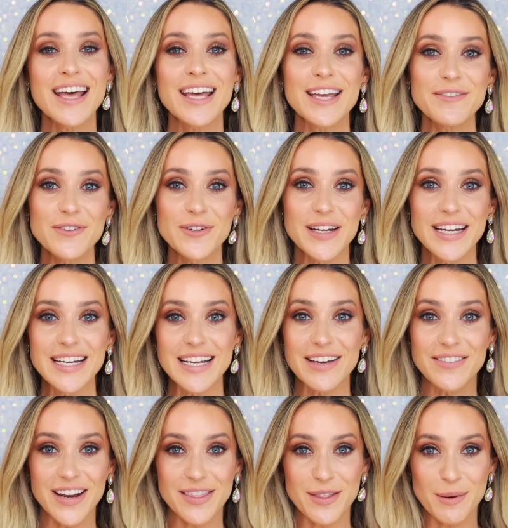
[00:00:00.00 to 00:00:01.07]
If you did,
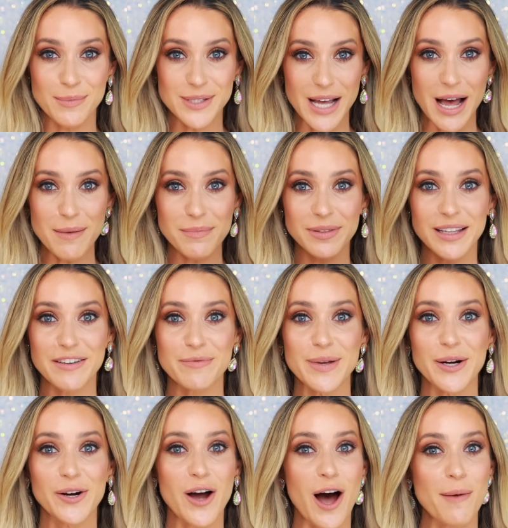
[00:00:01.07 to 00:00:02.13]
give it a thumbs up. Leave me
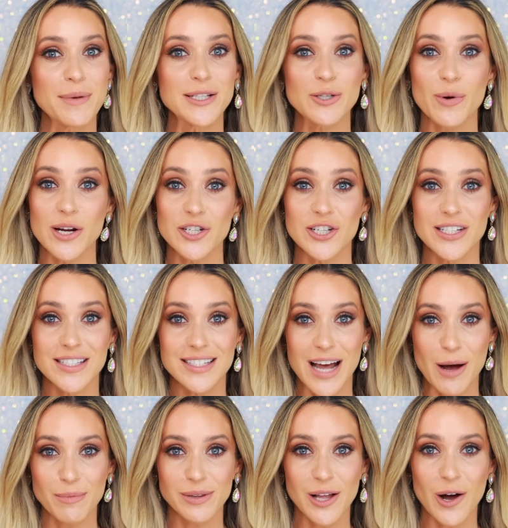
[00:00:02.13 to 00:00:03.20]
your comments, questions
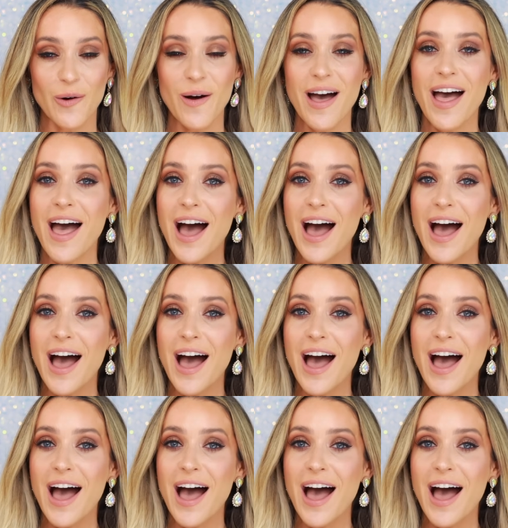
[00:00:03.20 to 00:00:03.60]
down below.